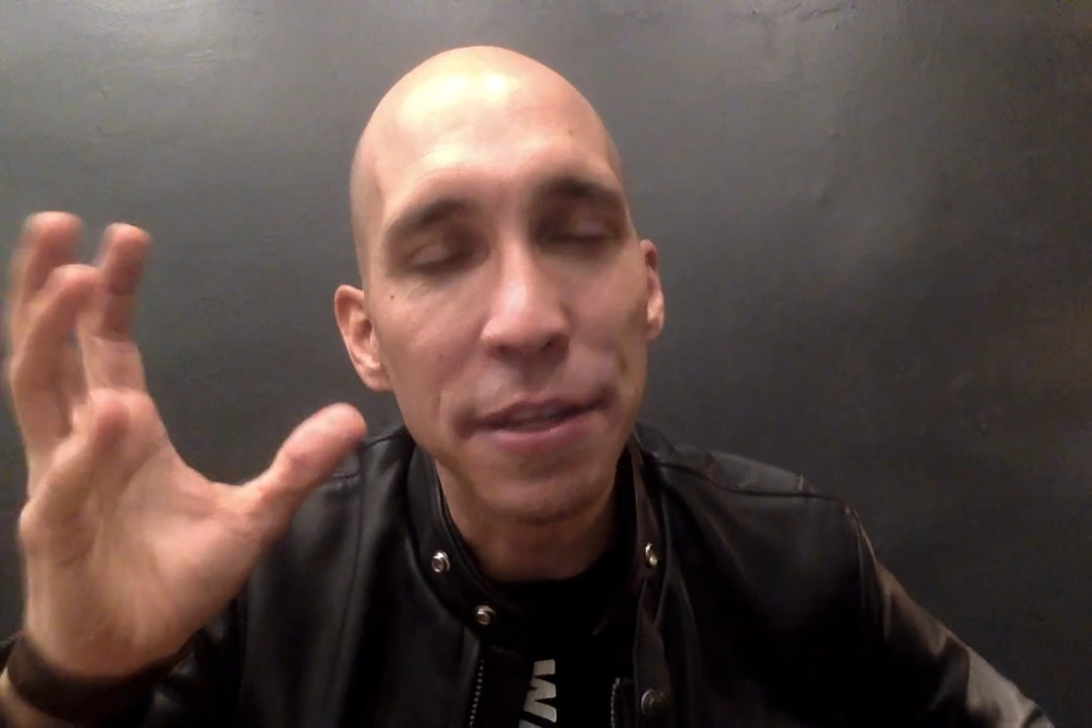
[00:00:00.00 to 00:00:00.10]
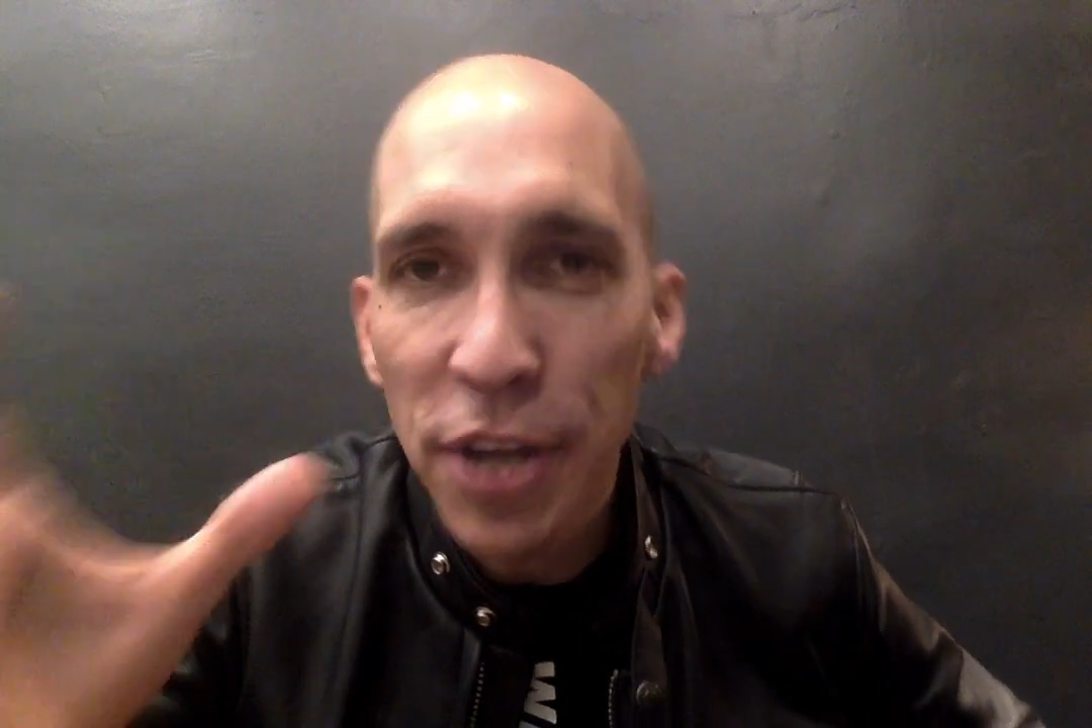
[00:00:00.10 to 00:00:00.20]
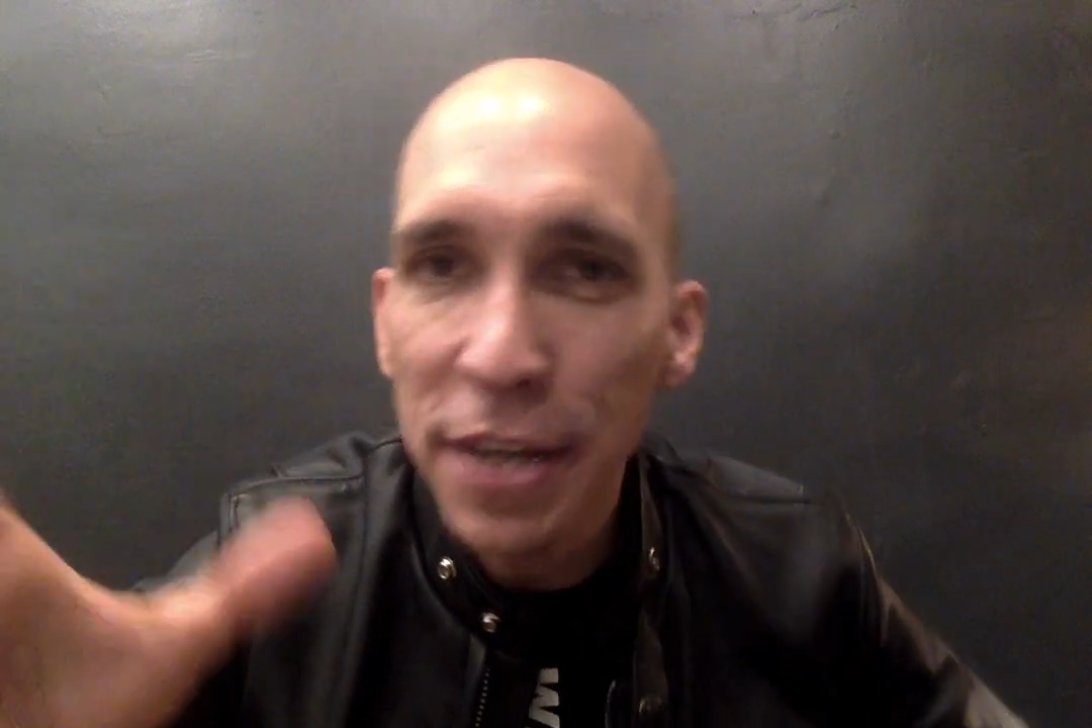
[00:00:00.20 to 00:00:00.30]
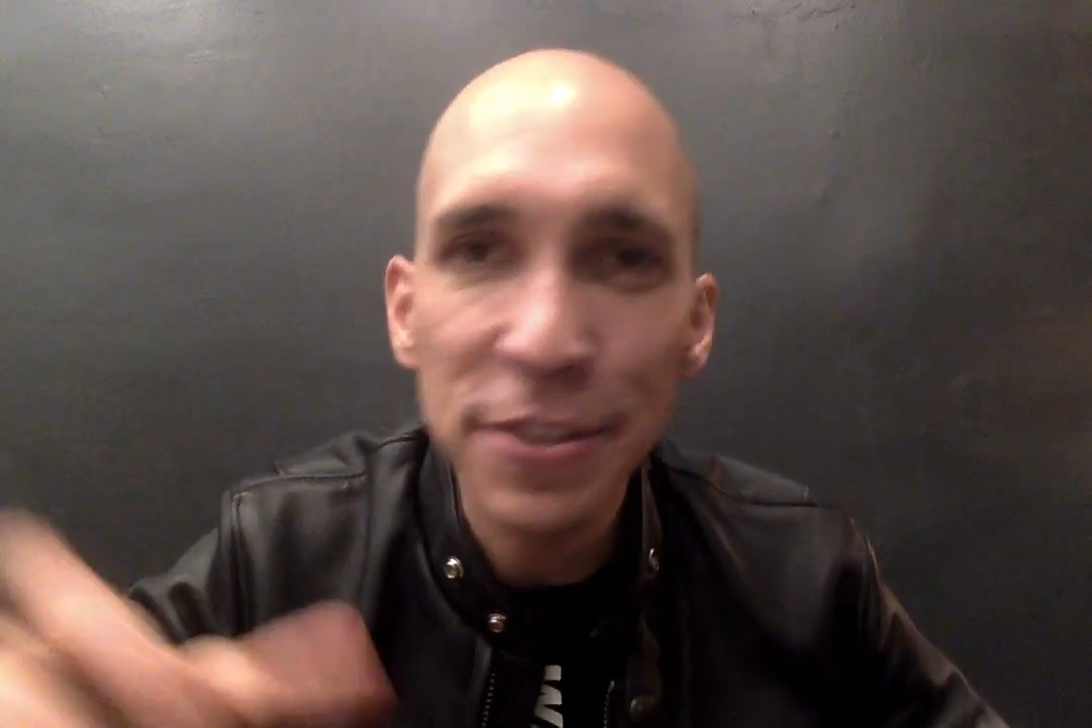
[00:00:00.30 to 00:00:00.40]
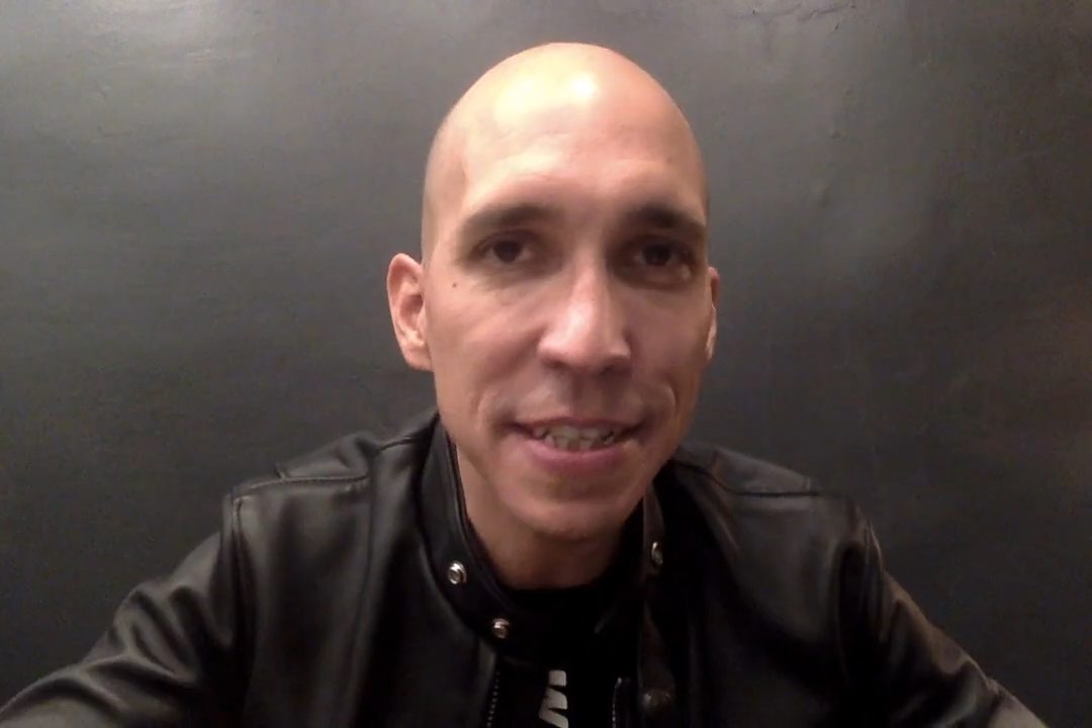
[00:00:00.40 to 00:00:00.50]

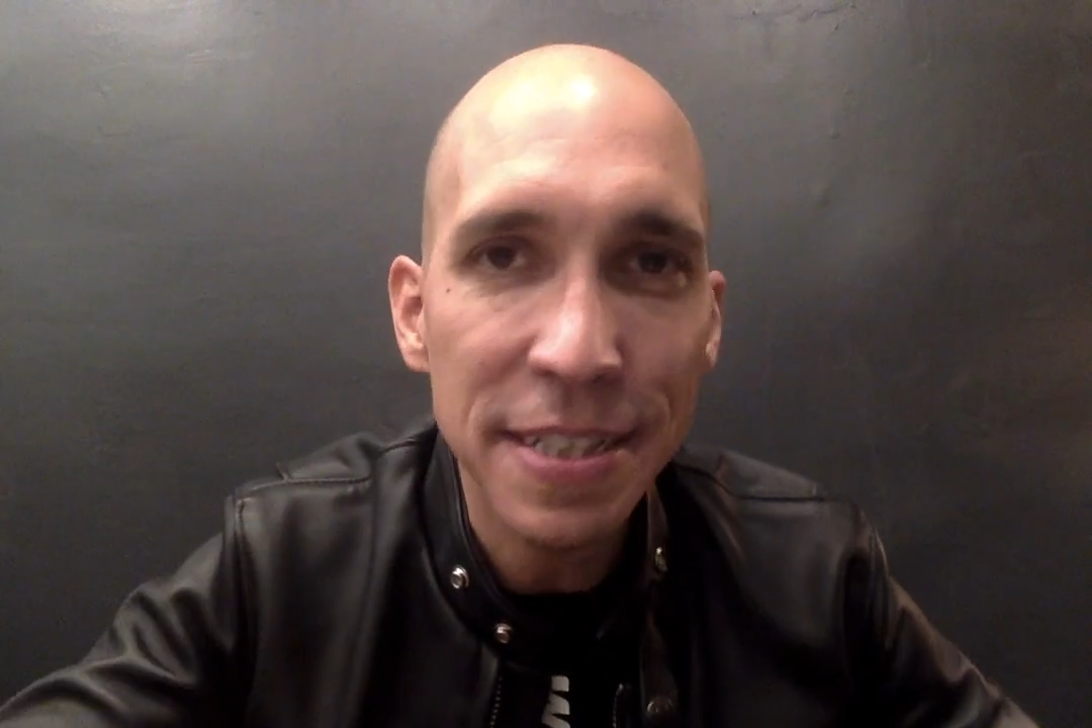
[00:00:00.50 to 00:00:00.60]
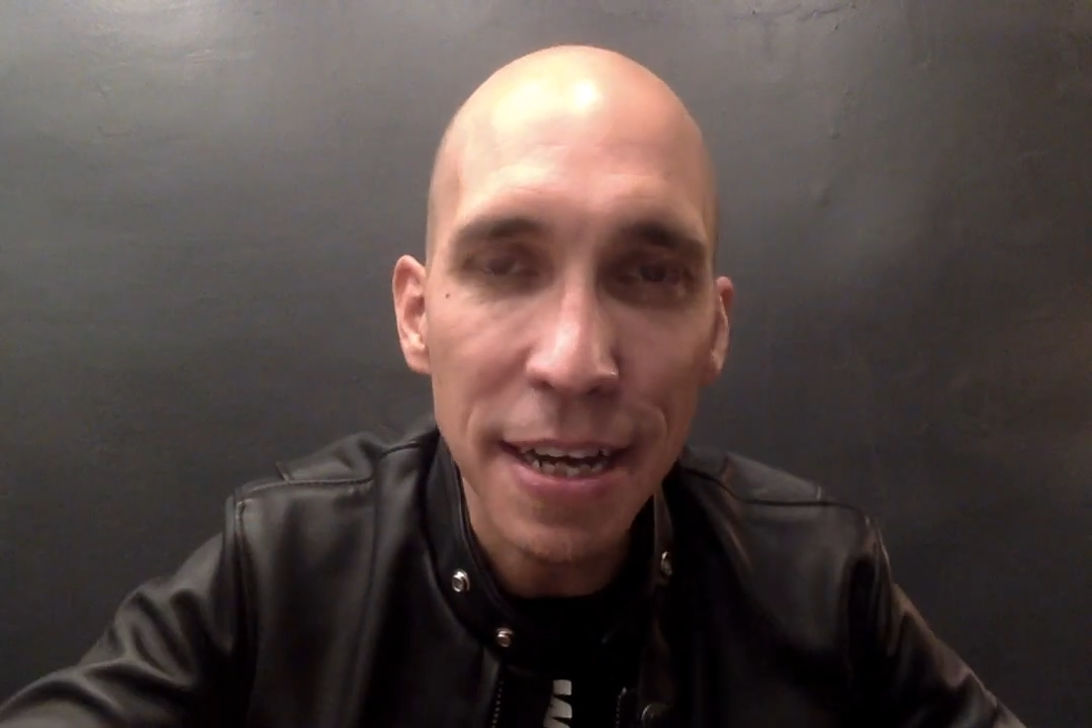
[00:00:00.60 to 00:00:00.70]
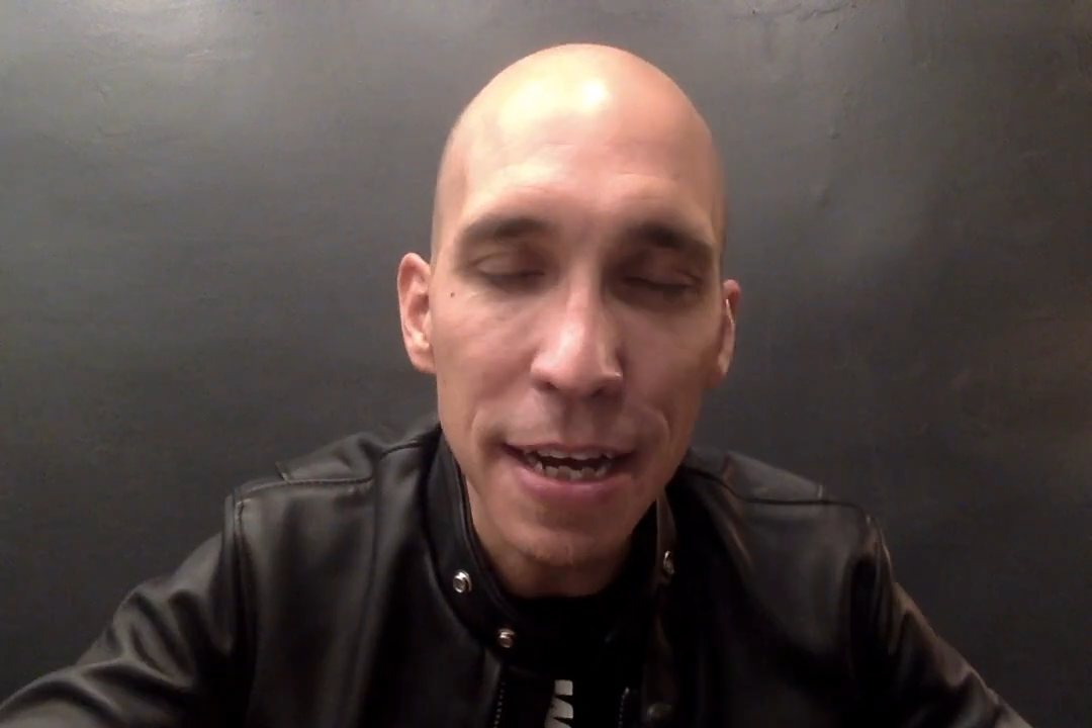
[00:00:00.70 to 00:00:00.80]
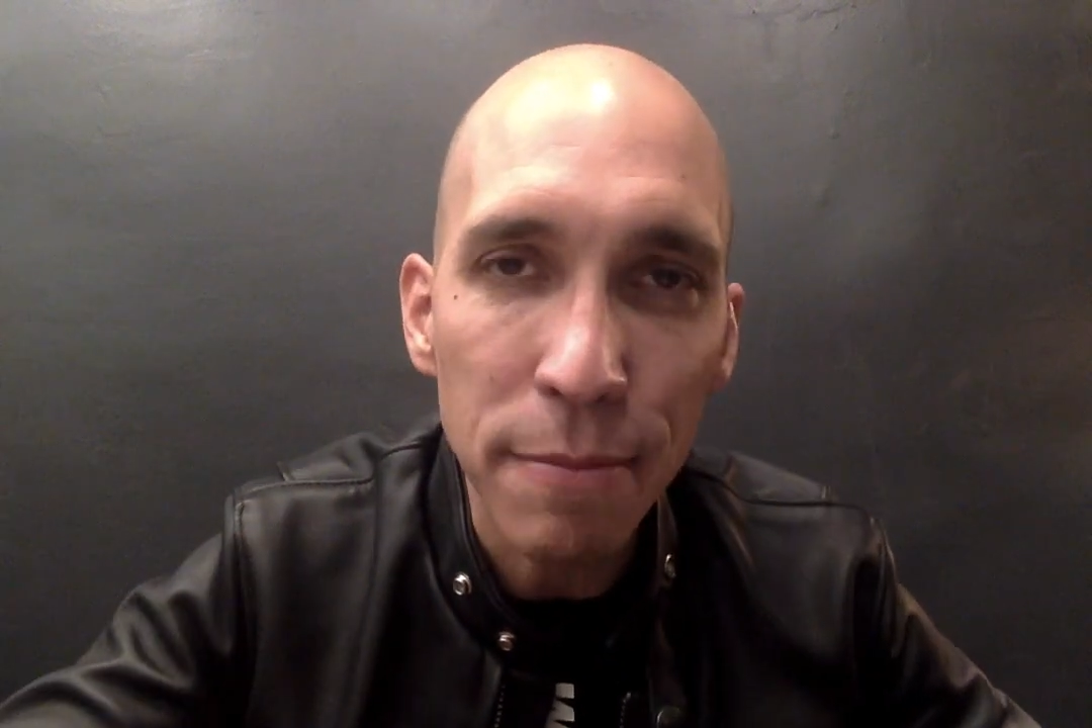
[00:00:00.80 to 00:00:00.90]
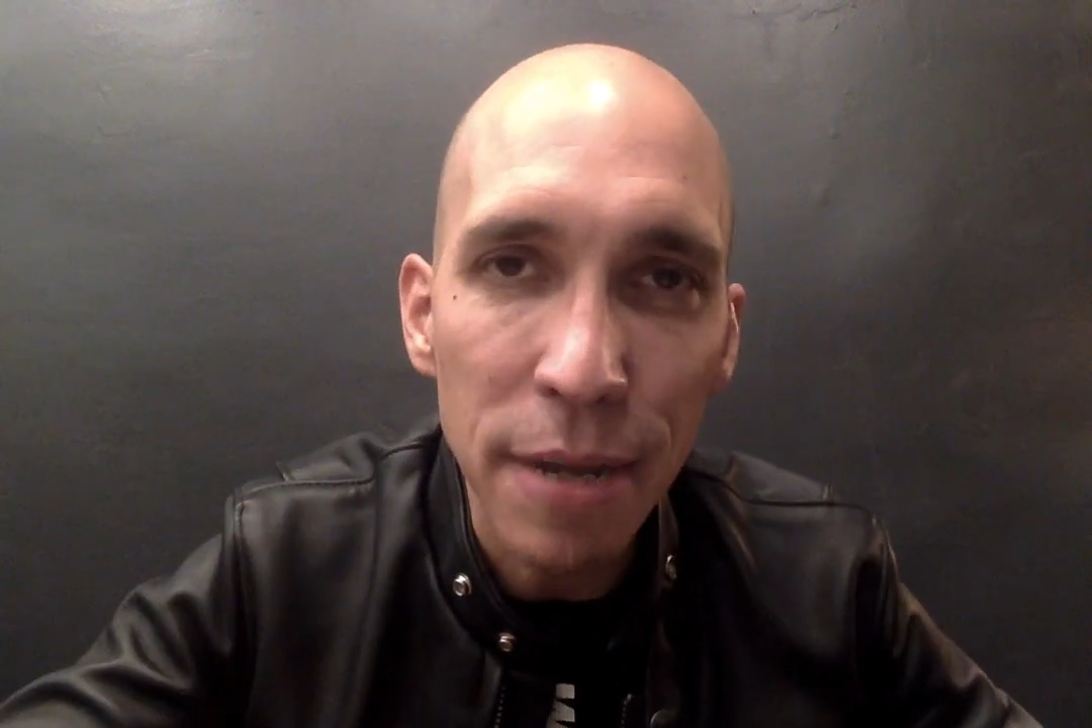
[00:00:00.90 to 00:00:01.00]
change takes time.